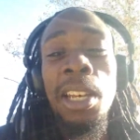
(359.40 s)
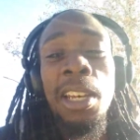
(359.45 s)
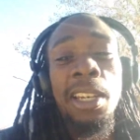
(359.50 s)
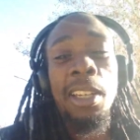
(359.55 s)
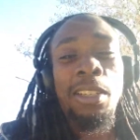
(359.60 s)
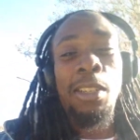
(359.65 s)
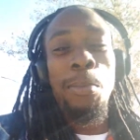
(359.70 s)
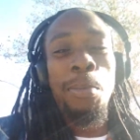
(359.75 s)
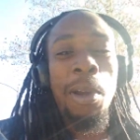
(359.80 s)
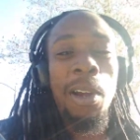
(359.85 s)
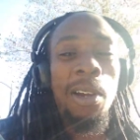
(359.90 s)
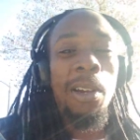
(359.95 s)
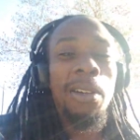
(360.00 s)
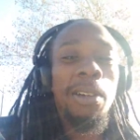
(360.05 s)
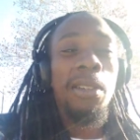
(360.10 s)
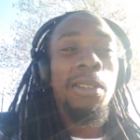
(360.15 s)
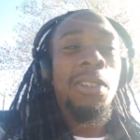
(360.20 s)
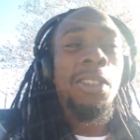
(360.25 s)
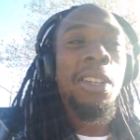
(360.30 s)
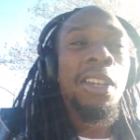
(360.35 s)
is the
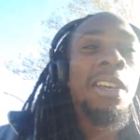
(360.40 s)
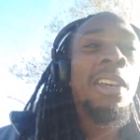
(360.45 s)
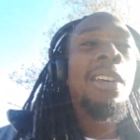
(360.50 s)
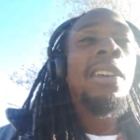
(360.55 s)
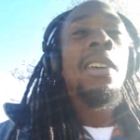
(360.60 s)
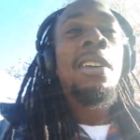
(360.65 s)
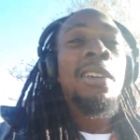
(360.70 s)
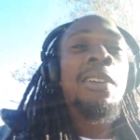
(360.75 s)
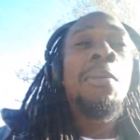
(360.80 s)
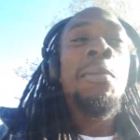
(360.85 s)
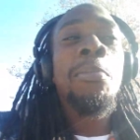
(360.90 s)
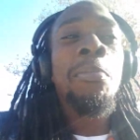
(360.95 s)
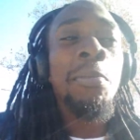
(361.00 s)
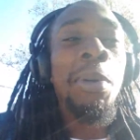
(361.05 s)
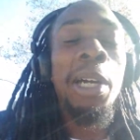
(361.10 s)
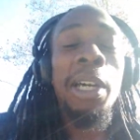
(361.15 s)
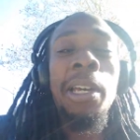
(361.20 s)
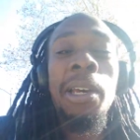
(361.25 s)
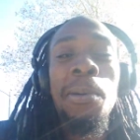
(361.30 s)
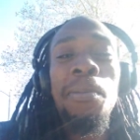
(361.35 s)
purge.
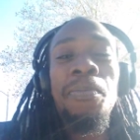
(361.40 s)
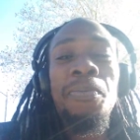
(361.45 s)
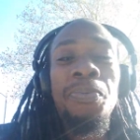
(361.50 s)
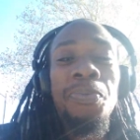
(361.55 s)
But